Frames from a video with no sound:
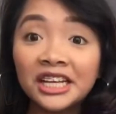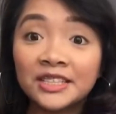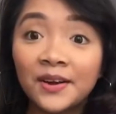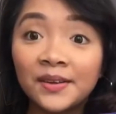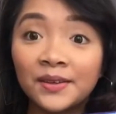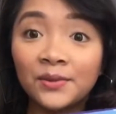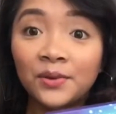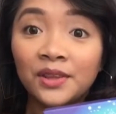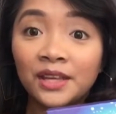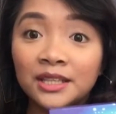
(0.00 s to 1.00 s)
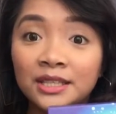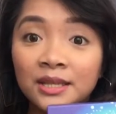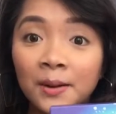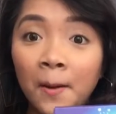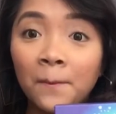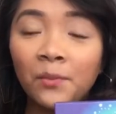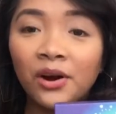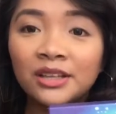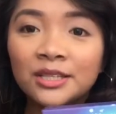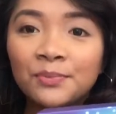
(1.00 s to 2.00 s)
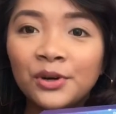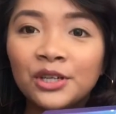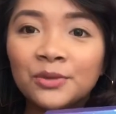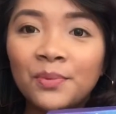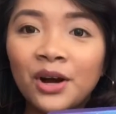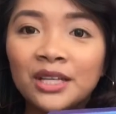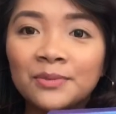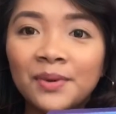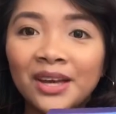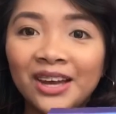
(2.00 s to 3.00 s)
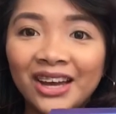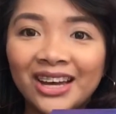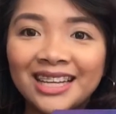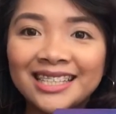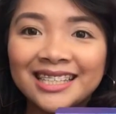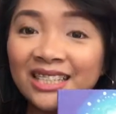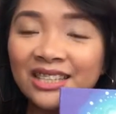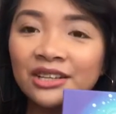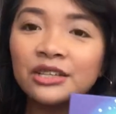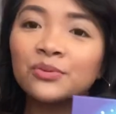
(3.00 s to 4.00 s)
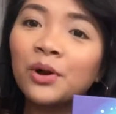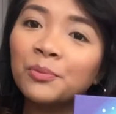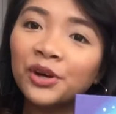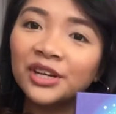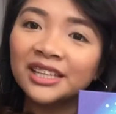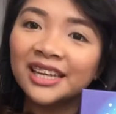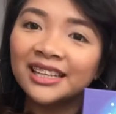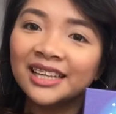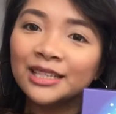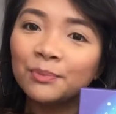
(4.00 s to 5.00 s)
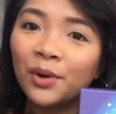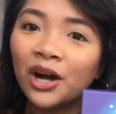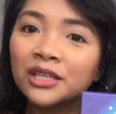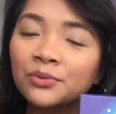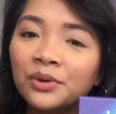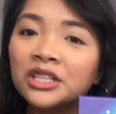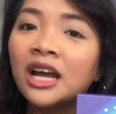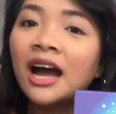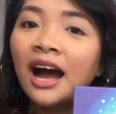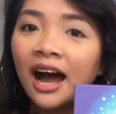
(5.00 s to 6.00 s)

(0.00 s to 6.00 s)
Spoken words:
excited with this month's Birchbox because there's one product in this box which